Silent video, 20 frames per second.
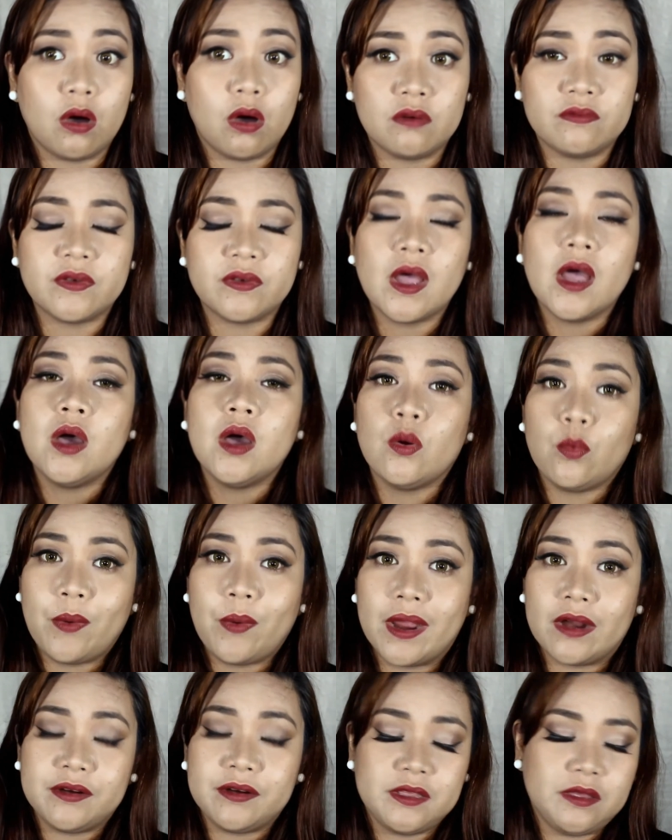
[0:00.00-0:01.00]
of
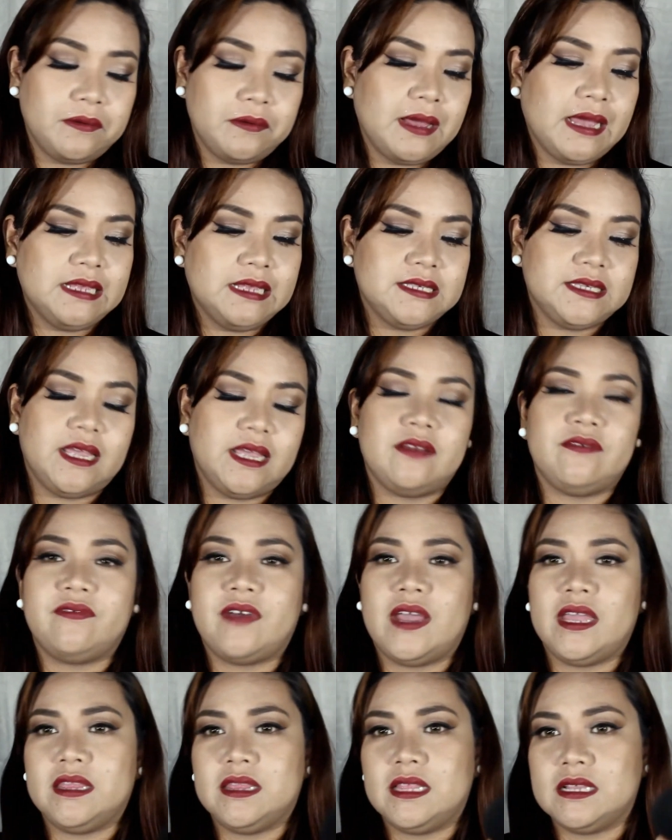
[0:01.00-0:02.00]
where you guys can
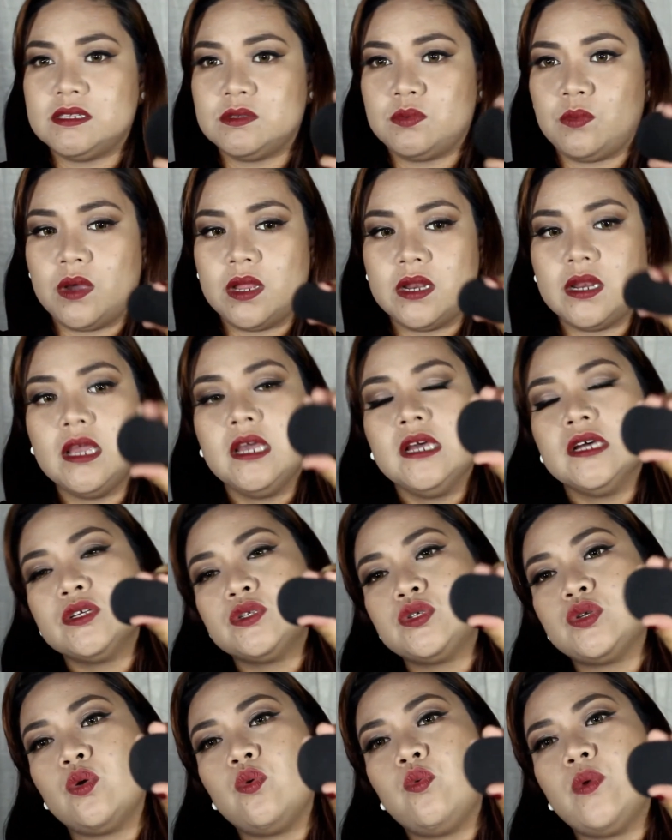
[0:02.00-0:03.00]
find this one.
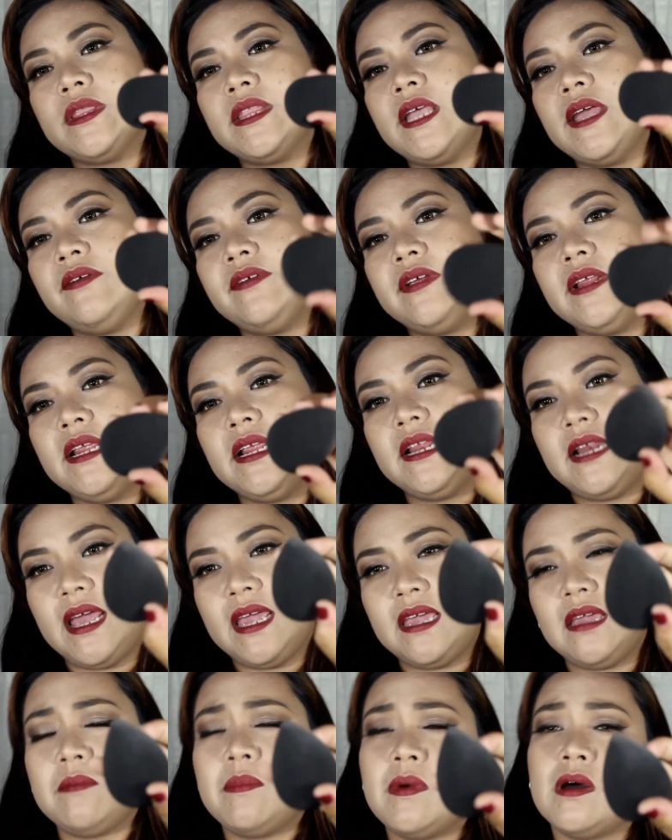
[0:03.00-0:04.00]
So what I really
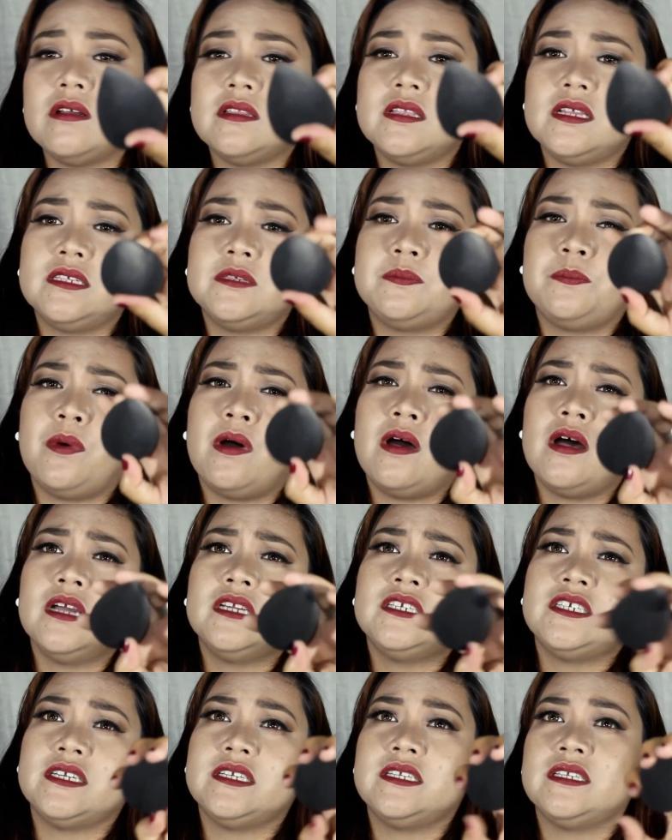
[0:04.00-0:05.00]
like about this
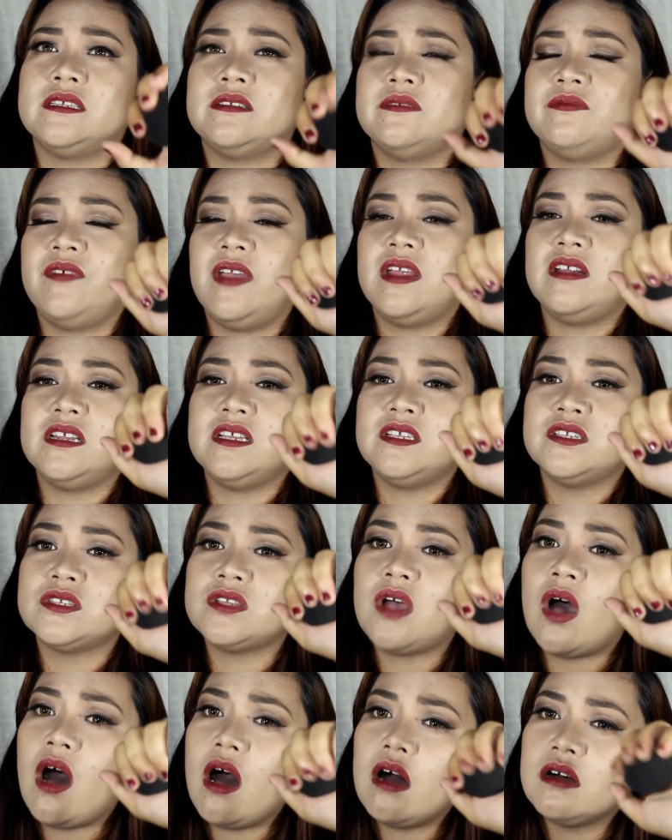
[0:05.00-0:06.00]
sponge is very
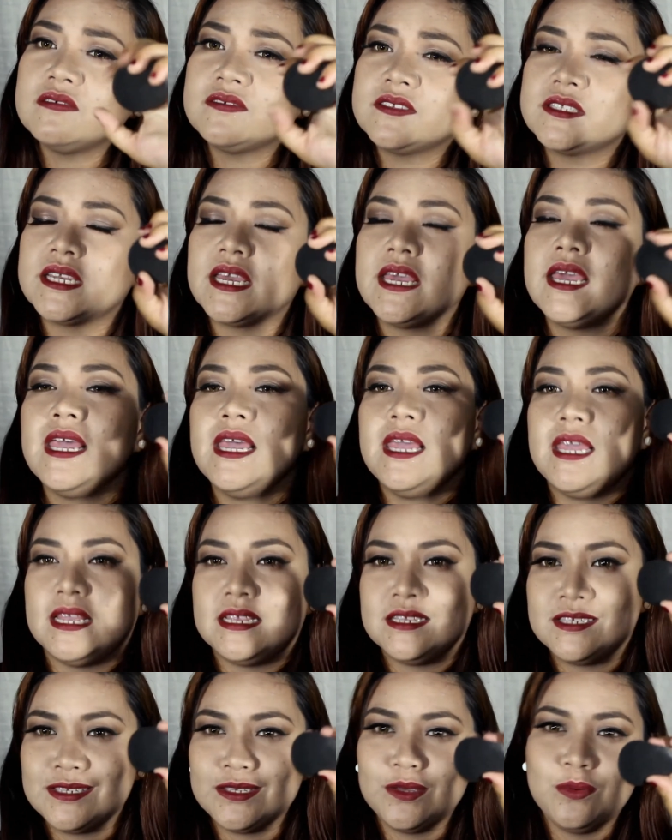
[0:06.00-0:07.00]
soft
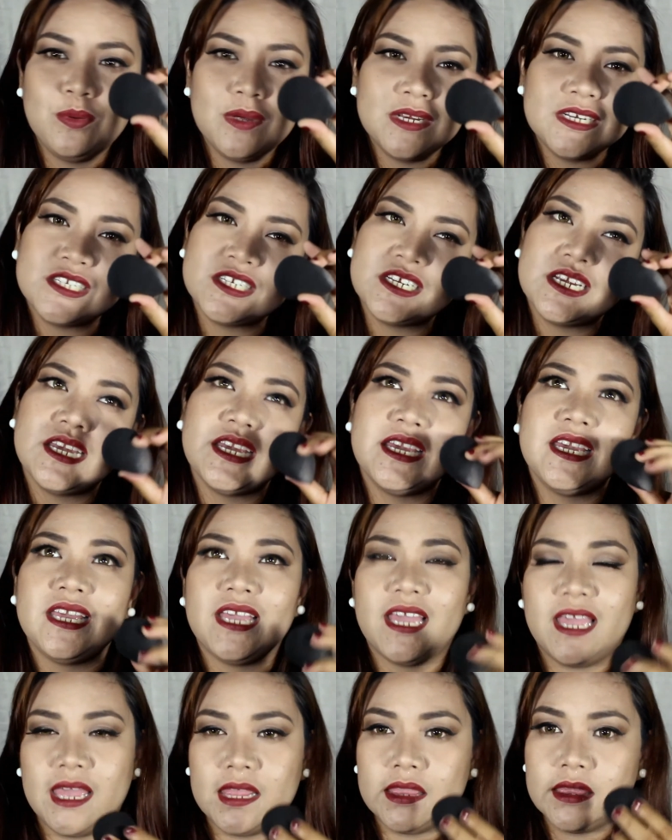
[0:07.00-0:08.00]
and
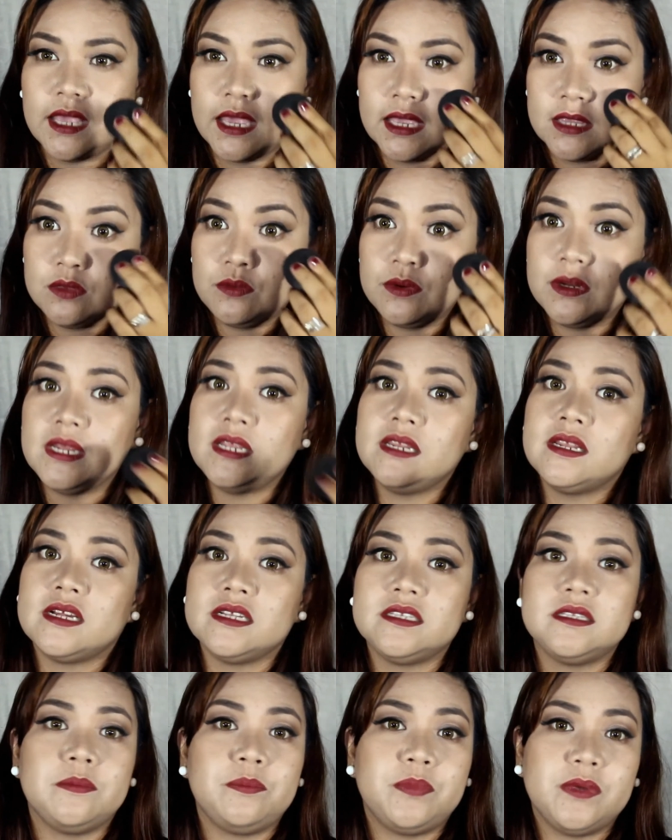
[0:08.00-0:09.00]
squishy, and it really
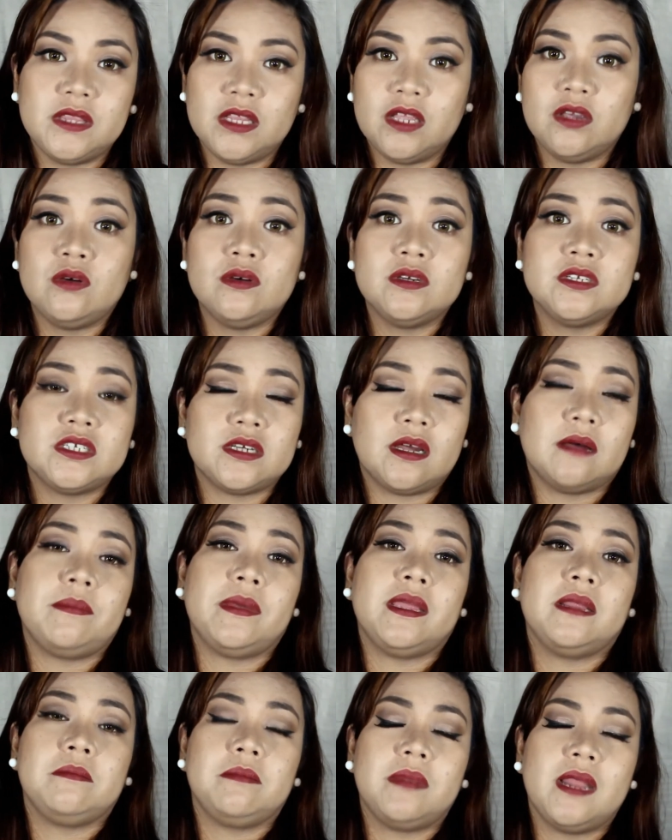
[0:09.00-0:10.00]
does a pretty good
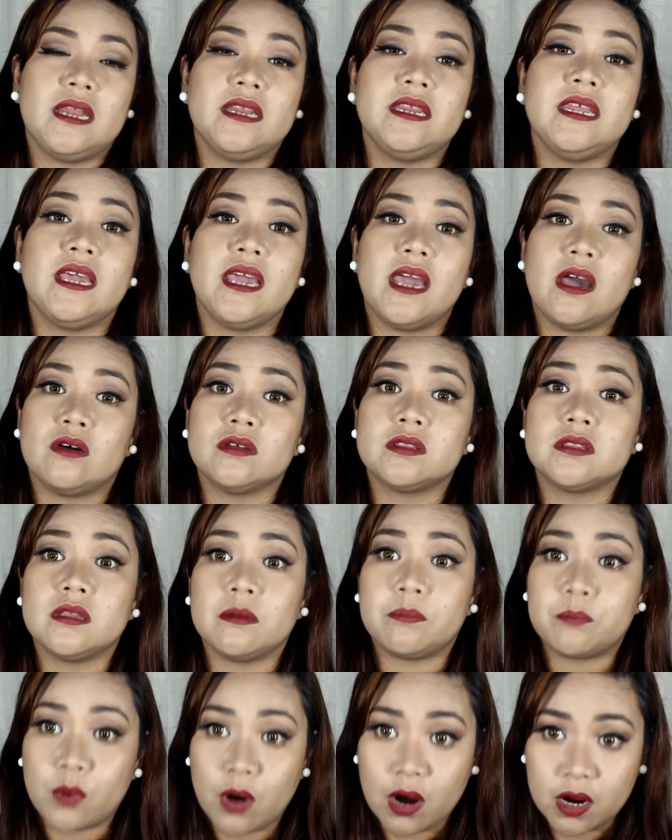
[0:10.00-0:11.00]
job in blending out
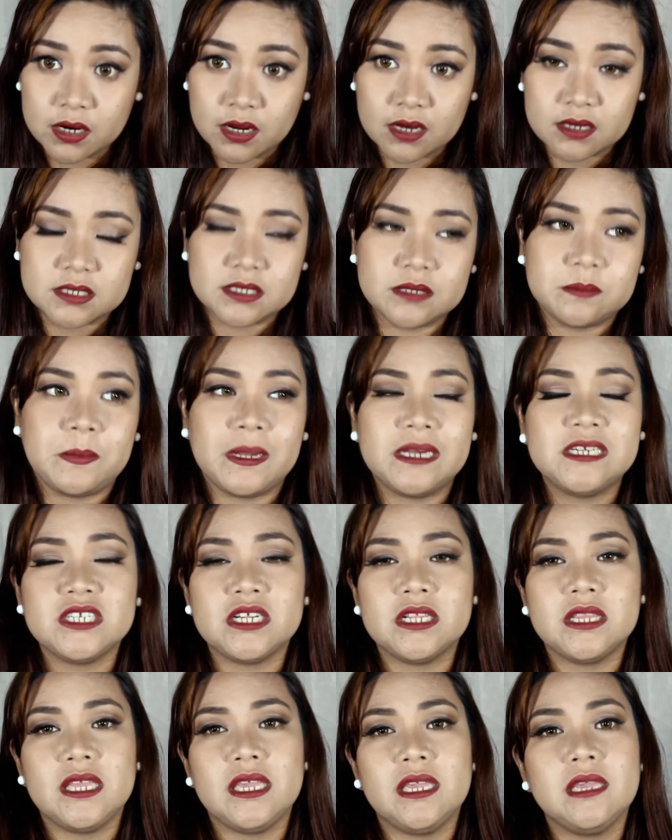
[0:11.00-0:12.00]
the product,
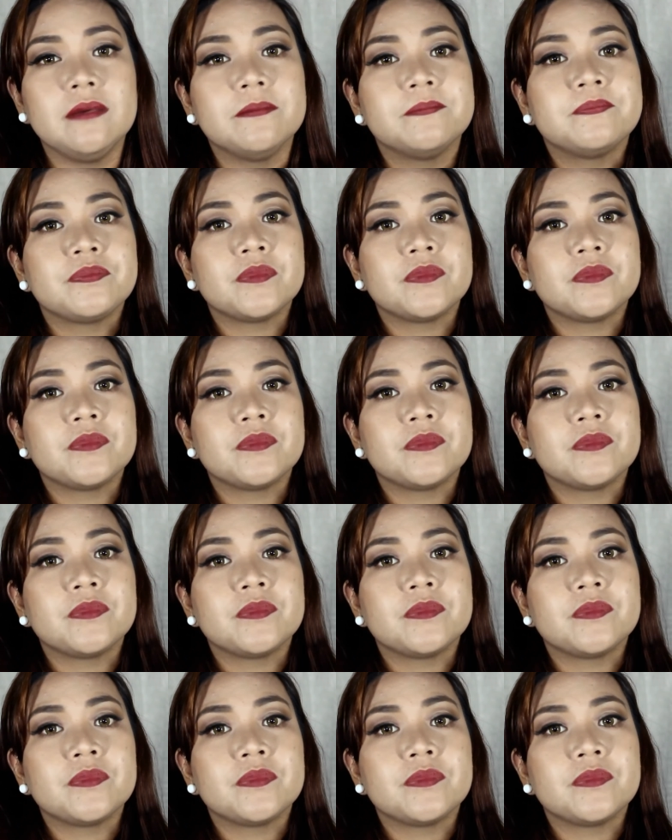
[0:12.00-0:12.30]
especially